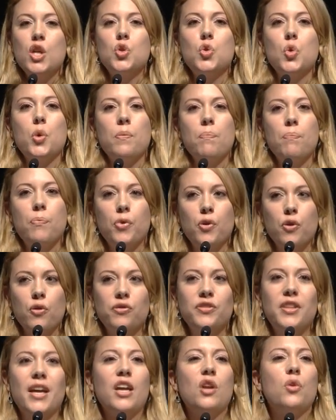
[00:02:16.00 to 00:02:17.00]
to
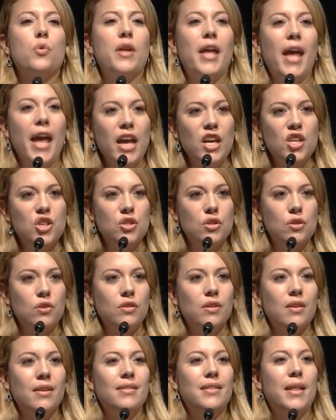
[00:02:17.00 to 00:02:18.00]
improve the
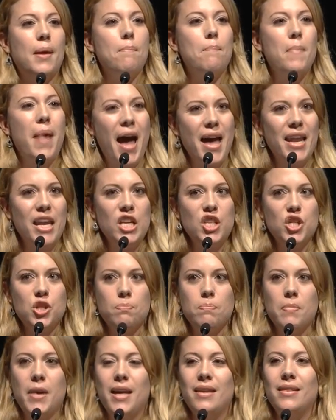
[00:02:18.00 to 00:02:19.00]
creation, the
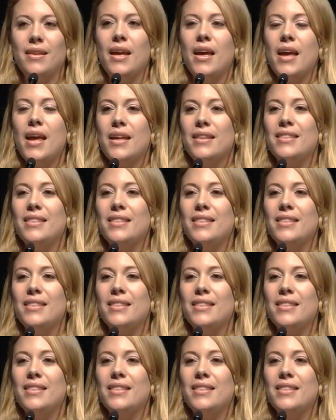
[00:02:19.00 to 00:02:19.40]
management,